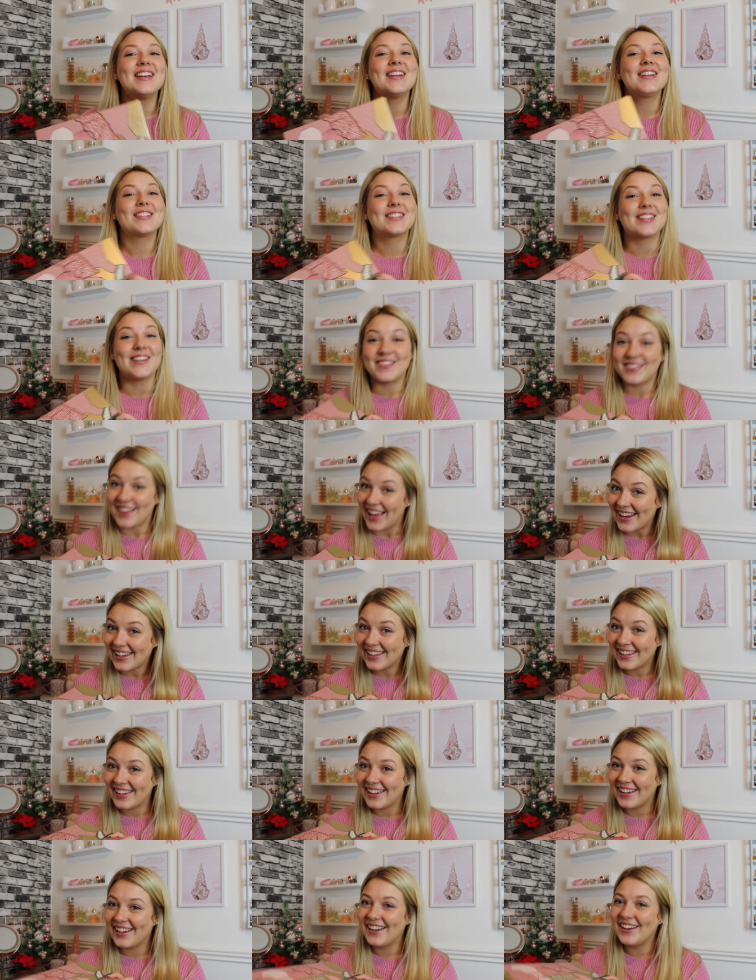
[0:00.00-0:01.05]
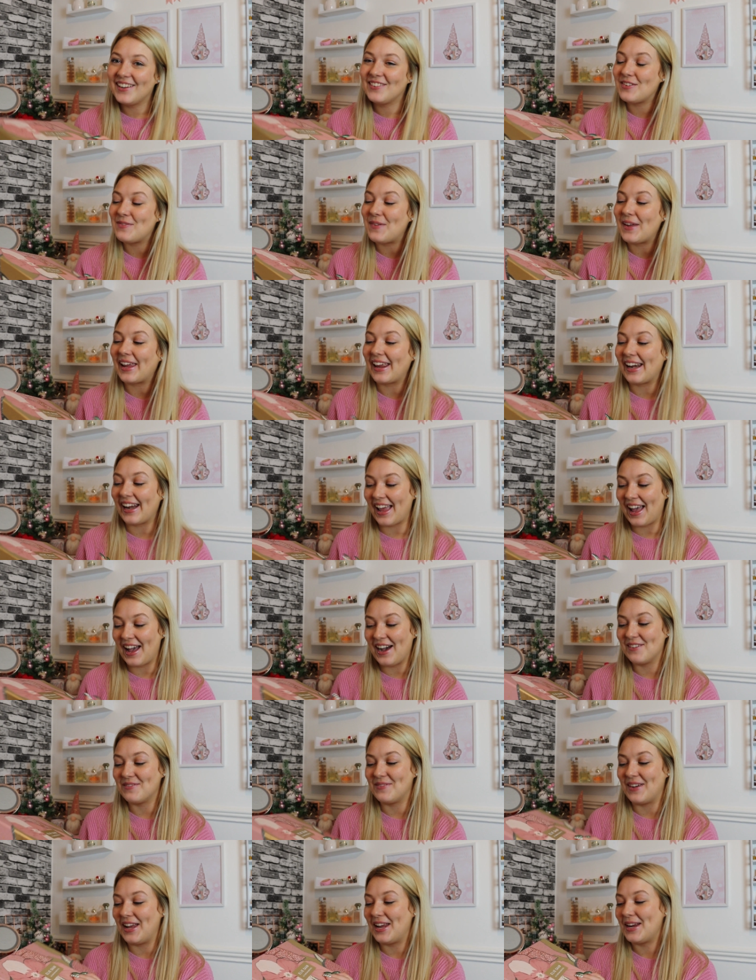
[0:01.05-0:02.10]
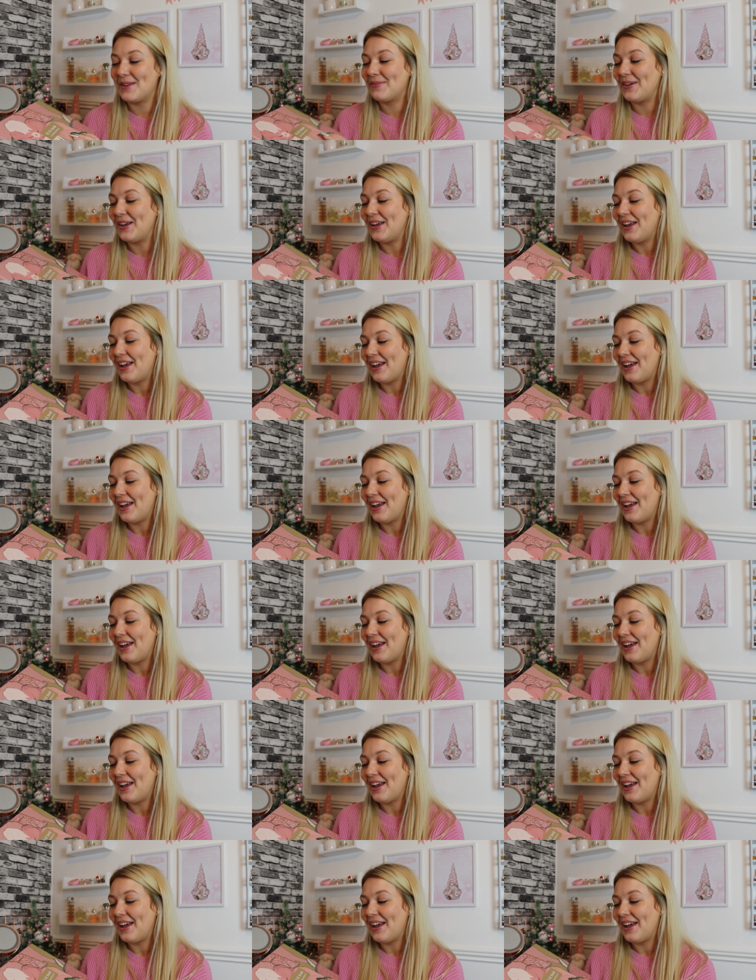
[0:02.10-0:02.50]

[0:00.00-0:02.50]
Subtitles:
so thank you for picking it out, babe.